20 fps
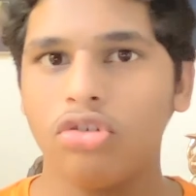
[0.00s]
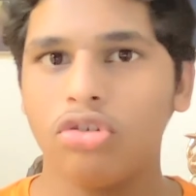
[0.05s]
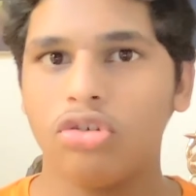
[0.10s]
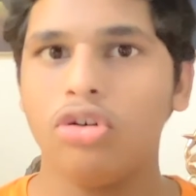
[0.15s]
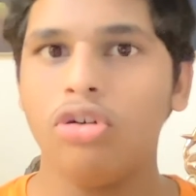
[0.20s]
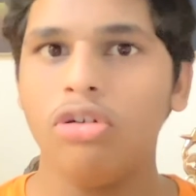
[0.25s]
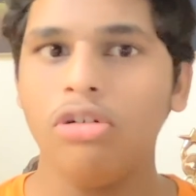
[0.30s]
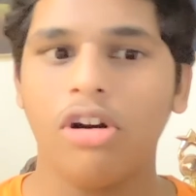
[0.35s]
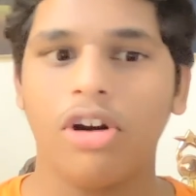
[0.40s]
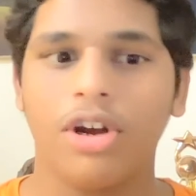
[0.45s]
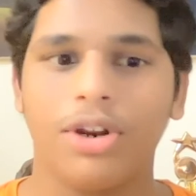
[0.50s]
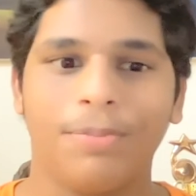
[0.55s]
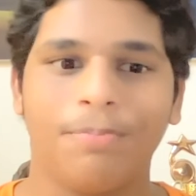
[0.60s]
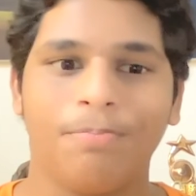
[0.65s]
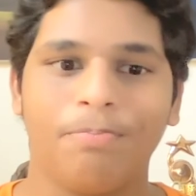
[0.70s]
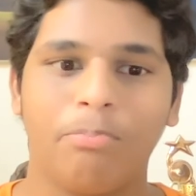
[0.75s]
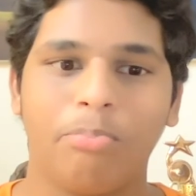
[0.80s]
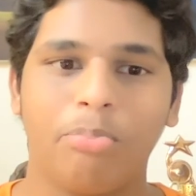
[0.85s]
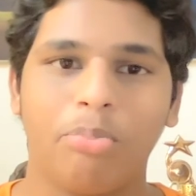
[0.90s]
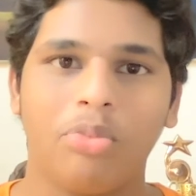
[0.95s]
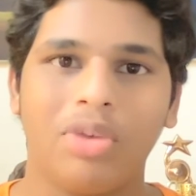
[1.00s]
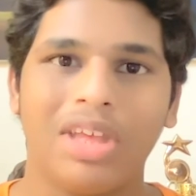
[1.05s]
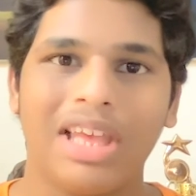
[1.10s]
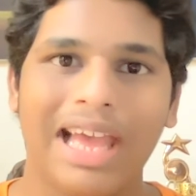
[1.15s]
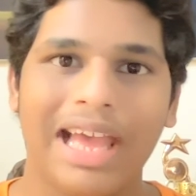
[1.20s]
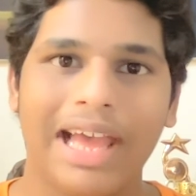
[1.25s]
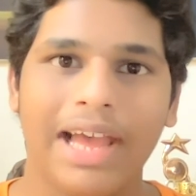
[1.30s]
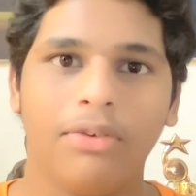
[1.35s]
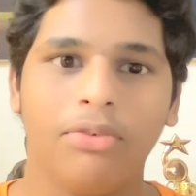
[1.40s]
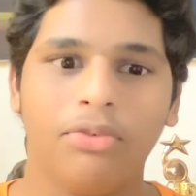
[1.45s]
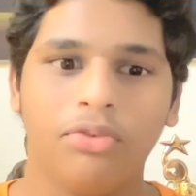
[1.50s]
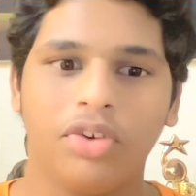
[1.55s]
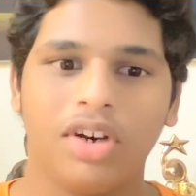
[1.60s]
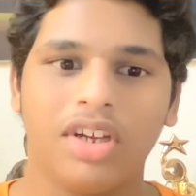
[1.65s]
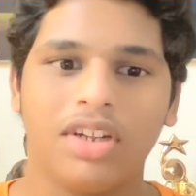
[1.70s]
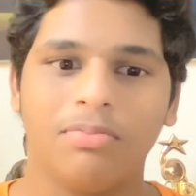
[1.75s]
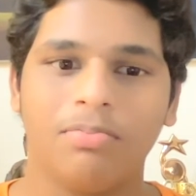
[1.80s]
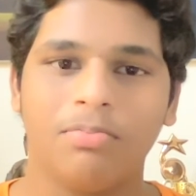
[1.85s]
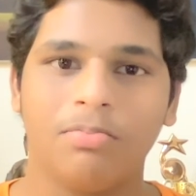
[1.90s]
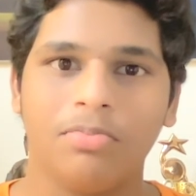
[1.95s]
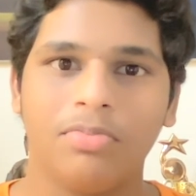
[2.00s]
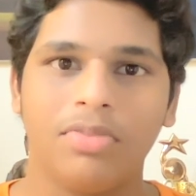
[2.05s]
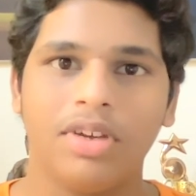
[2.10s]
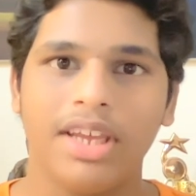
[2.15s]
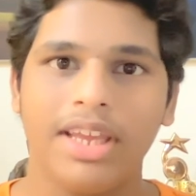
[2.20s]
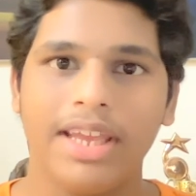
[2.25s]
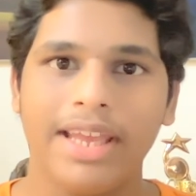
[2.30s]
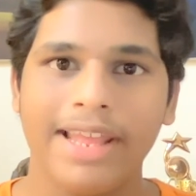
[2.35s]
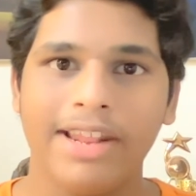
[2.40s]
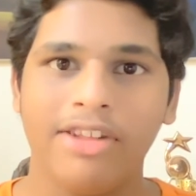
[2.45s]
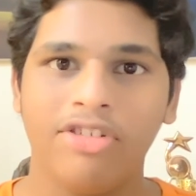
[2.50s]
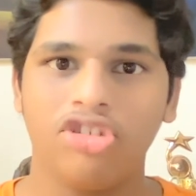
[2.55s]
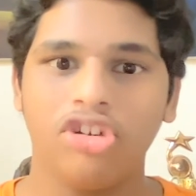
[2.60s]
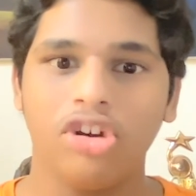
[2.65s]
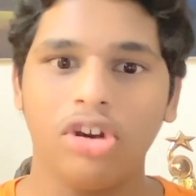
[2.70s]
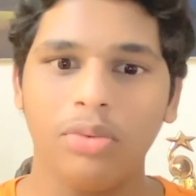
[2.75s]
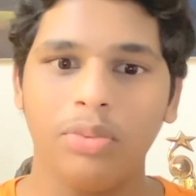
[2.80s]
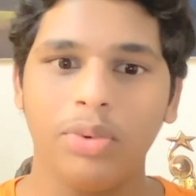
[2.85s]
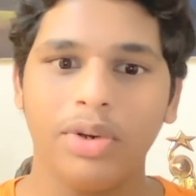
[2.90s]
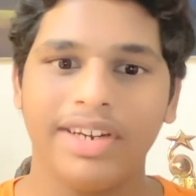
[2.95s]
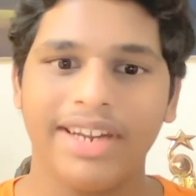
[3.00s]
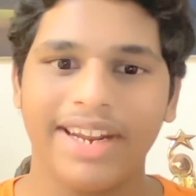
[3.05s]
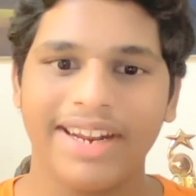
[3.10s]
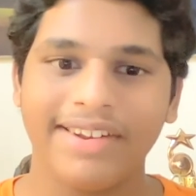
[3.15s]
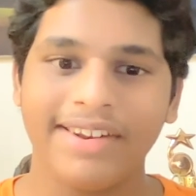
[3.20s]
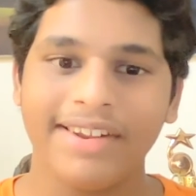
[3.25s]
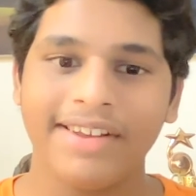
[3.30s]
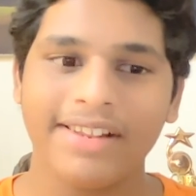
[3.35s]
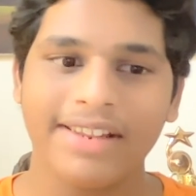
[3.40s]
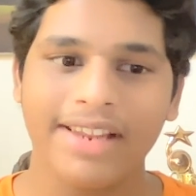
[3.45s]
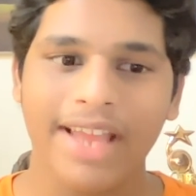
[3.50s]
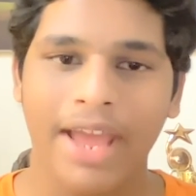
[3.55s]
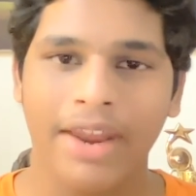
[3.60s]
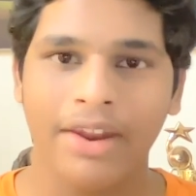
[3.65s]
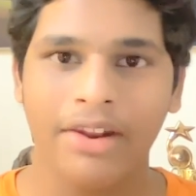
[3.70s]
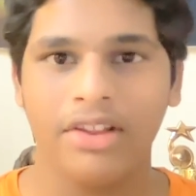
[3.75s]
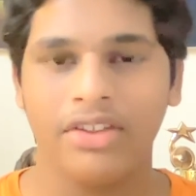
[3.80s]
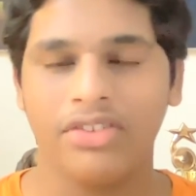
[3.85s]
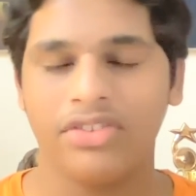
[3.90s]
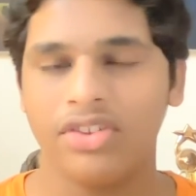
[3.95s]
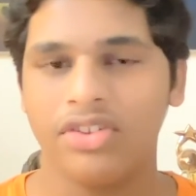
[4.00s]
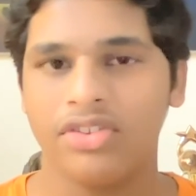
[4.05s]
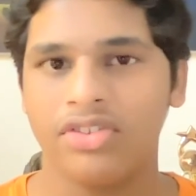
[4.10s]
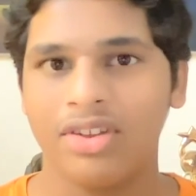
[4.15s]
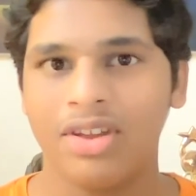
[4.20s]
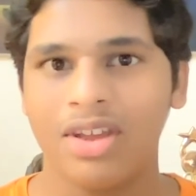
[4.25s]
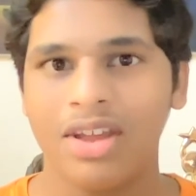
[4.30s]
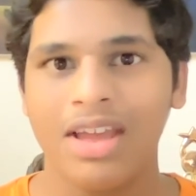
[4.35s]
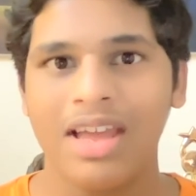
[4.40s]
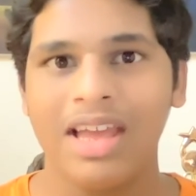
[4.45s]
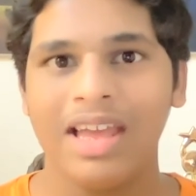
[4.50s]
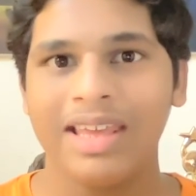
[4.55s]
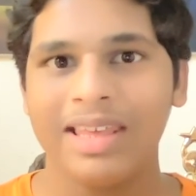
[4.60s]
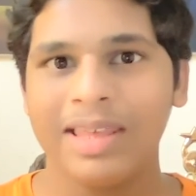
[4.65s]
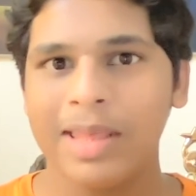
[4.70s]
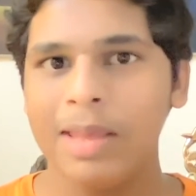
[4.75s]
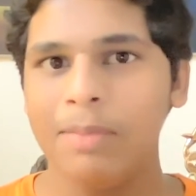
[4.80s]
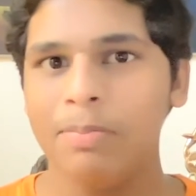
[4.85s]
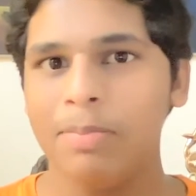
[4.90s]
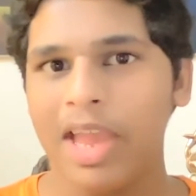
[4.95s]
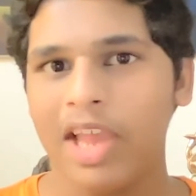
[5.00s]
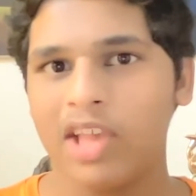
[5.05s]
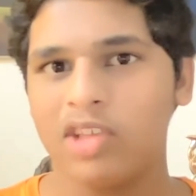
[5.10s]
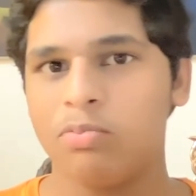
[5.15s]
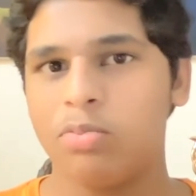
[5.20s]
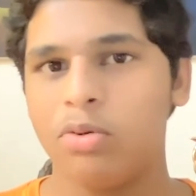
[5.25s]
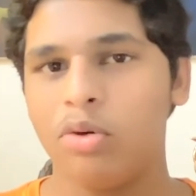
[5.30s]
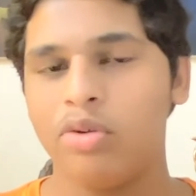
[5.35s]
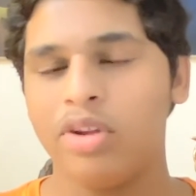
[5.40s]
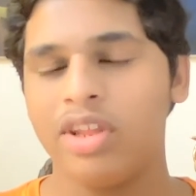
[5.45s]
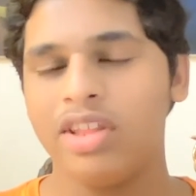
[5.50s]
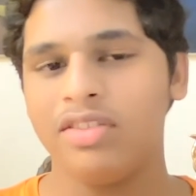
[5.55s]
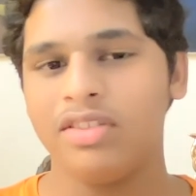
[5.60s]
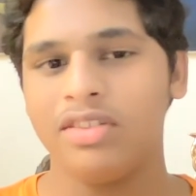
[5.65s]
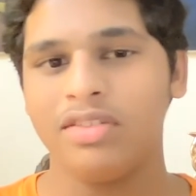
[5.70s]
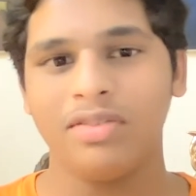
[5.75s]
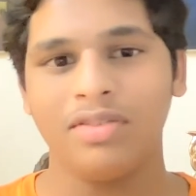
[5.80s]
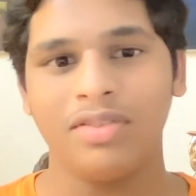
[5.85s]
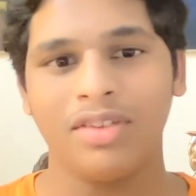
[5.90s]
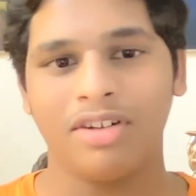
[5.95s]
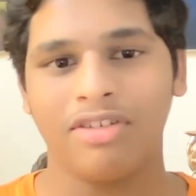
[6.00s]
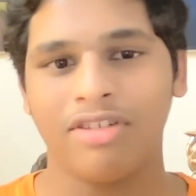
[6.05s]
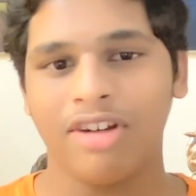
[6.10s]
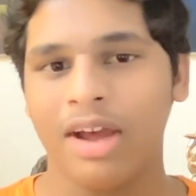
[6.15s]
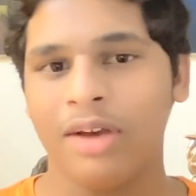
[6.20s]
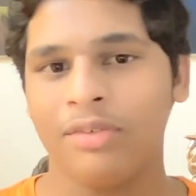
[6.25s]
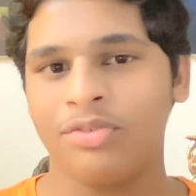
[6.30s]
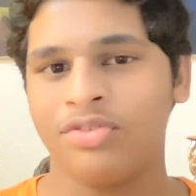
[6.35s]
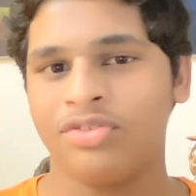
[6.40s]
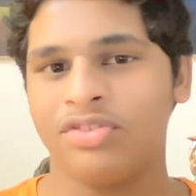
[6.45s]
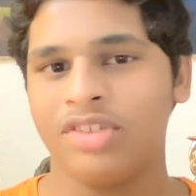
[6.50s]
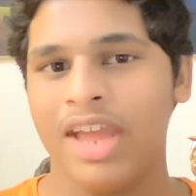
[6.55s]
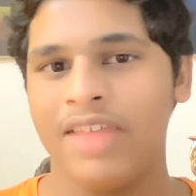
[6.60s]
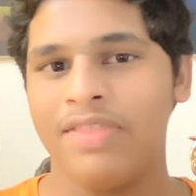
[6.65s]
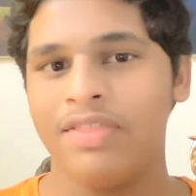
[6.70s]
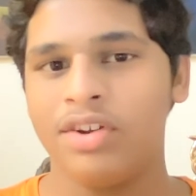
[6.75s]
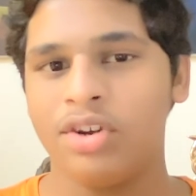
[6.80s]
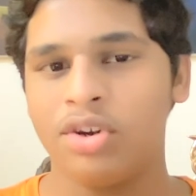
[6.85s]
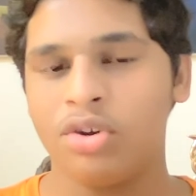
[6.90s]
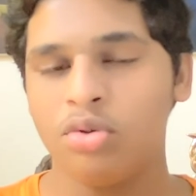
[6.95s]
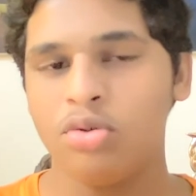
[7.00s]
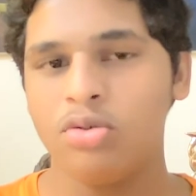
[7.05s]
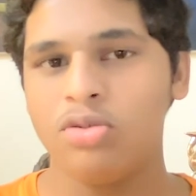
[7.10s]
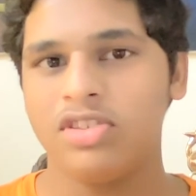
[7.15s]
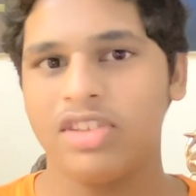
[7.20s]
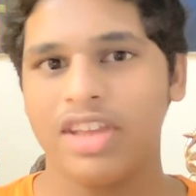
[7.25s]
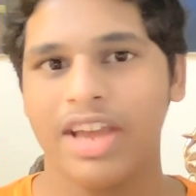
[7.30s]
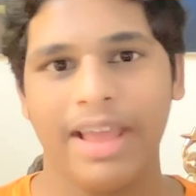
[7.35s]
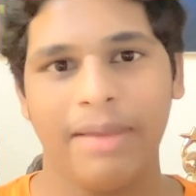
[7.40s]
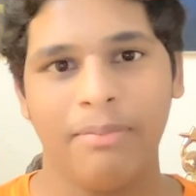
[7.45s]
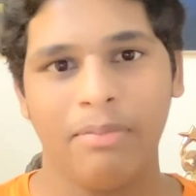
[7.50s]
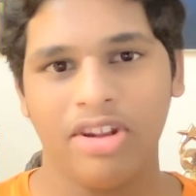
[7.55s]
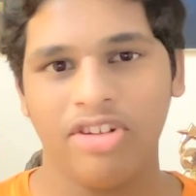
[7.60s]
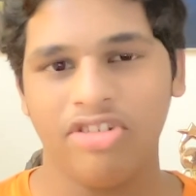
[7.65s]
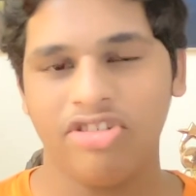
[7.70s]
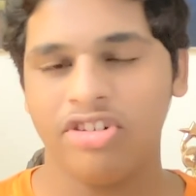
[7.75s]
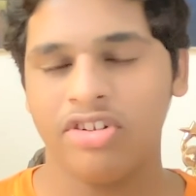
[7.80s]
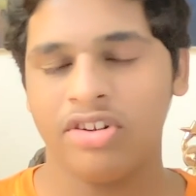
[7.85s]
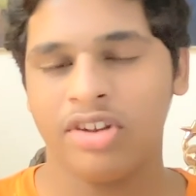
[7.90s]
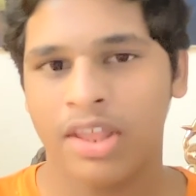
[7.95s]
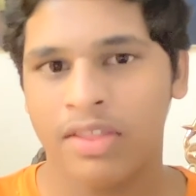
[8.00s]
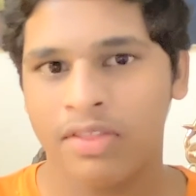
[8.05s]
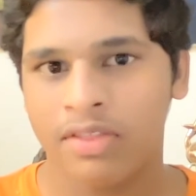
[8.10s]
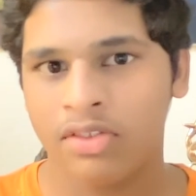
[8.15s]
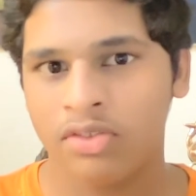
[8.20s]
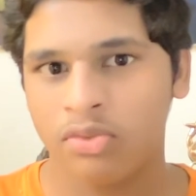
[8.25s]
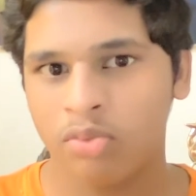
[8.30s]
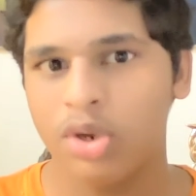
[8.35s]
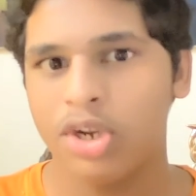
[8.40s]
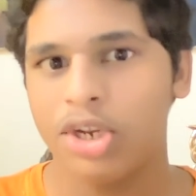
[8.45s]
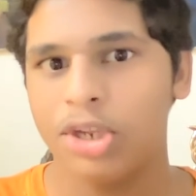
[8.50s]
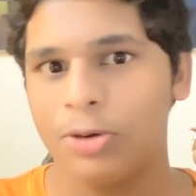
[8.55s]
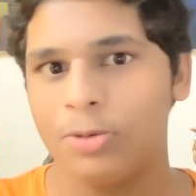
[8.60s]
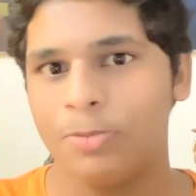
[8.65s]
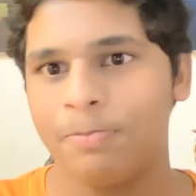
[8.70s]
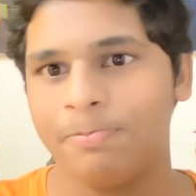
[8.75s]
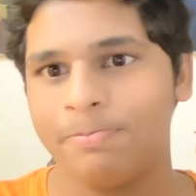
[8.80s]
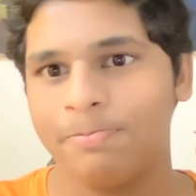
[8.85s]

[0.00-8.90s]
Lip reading: go on, have fun, enjoy with technical analysis, keep exploring the graphs and the tools I mentioned in this video.